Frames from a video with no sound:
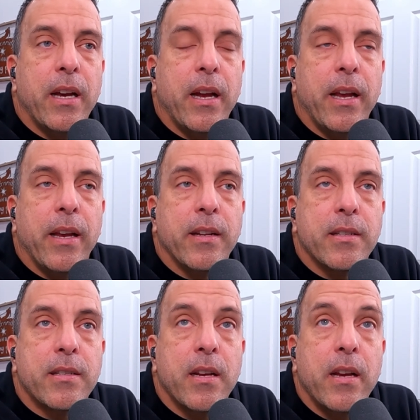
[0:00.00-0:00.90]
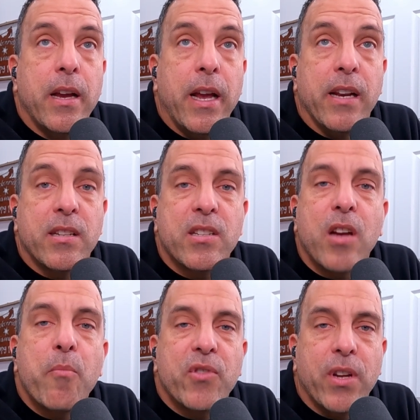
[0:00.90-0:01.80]
is an
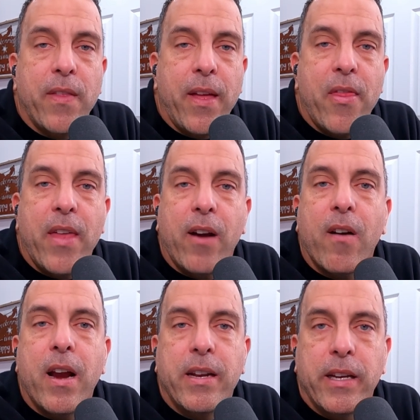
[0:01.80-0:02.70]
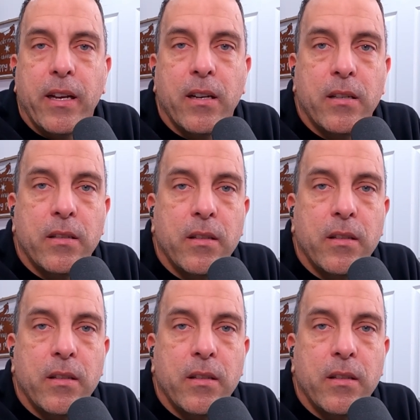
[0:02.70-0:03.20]
assumption that their idea